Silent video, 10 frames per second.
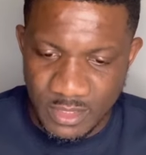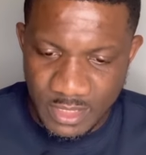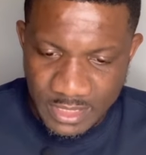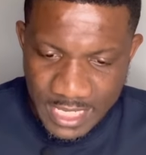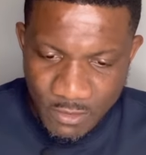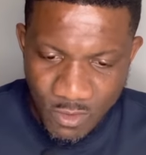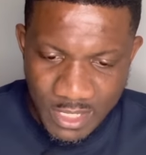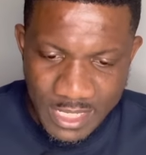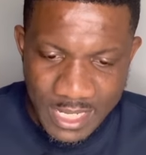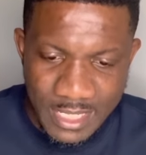The third
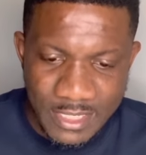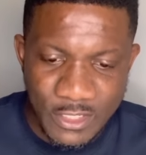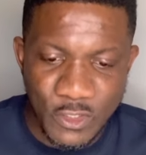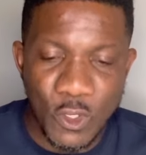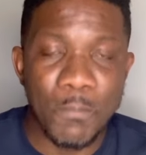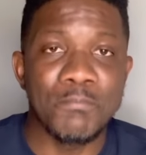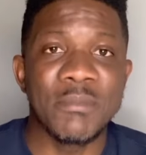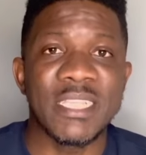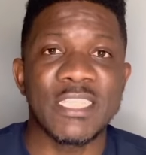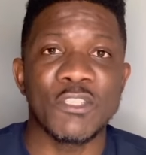one there,
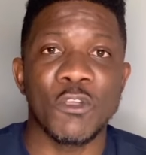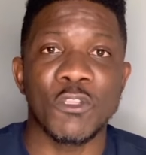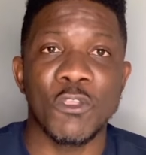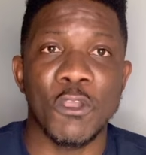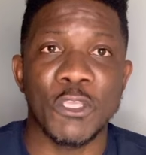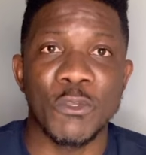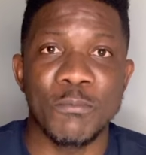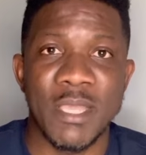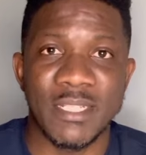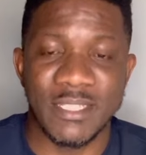submit your
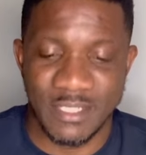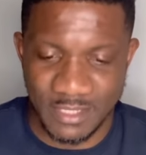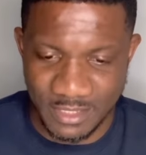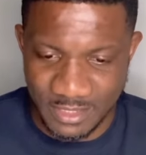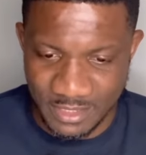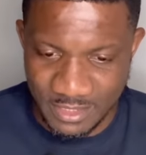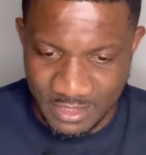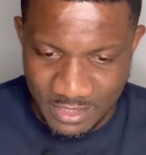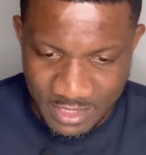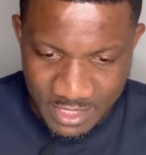documents.
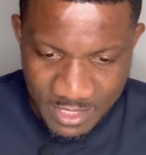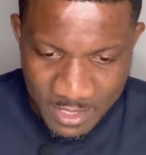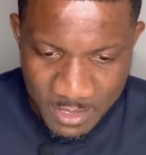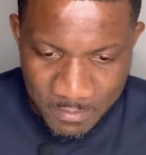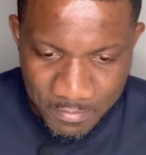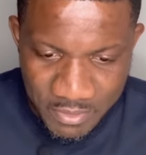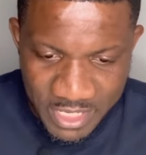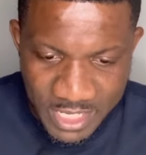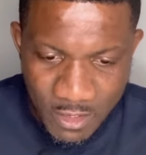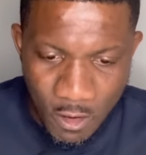
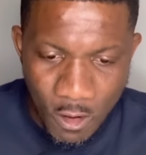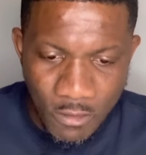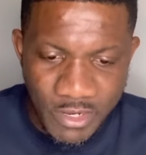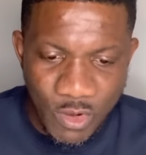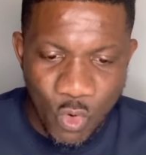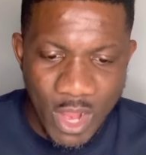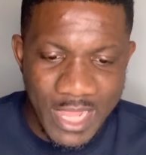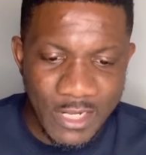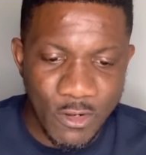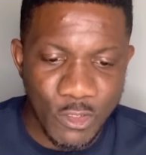Bring all
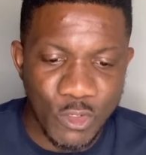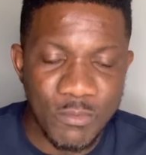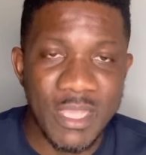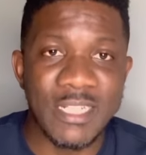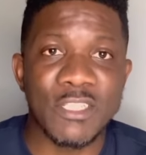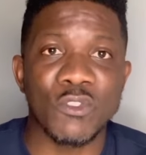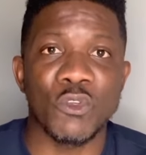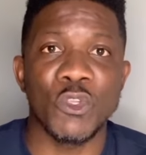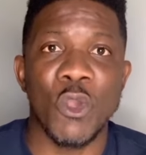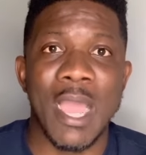required documents
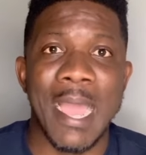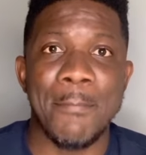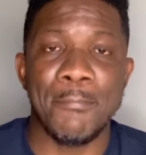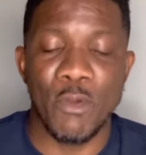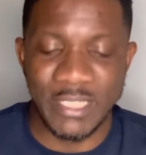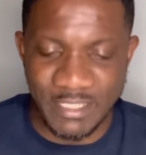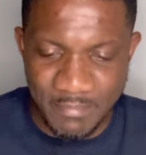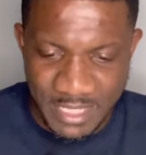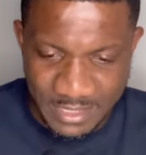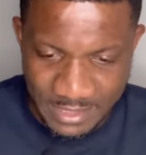to your
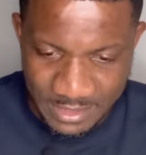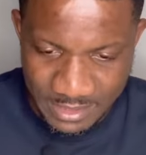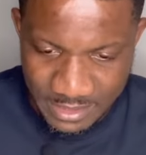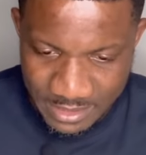appointment.